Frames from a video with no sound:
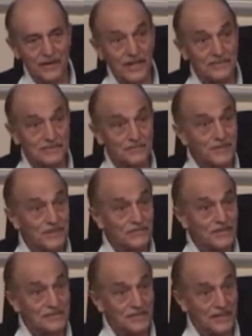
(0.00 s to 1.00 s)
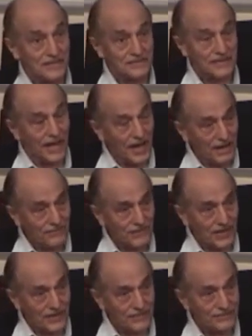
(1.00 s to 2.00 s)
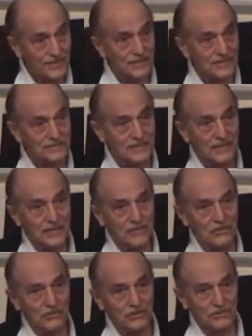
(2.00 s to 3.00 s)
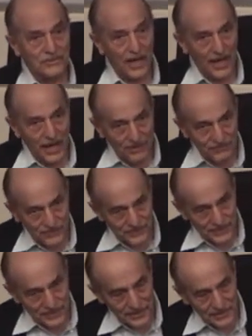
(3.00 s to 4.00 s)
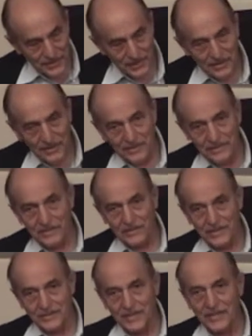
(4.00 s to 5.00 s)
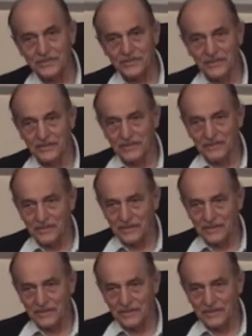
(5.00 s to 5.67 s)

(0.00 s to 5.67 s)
I'll speak of this as the half-life. That is, you lose half of the, the attention